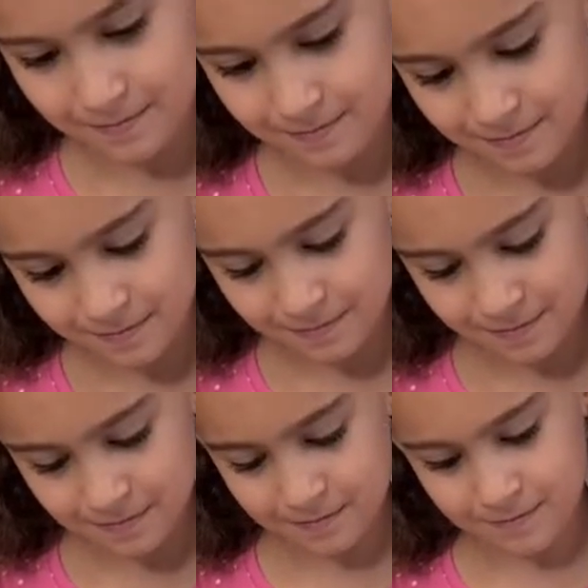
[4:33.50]

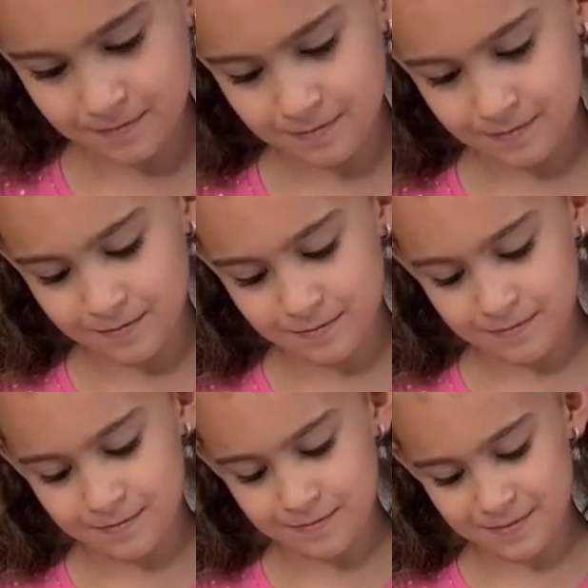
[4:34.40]

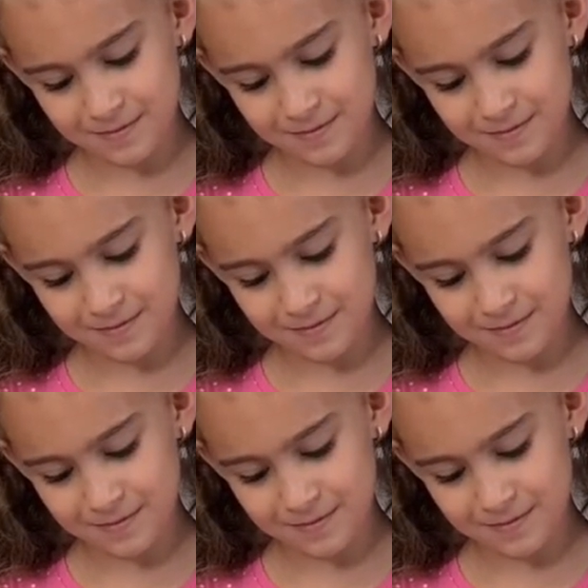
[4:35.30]
No one is speaking in this clip.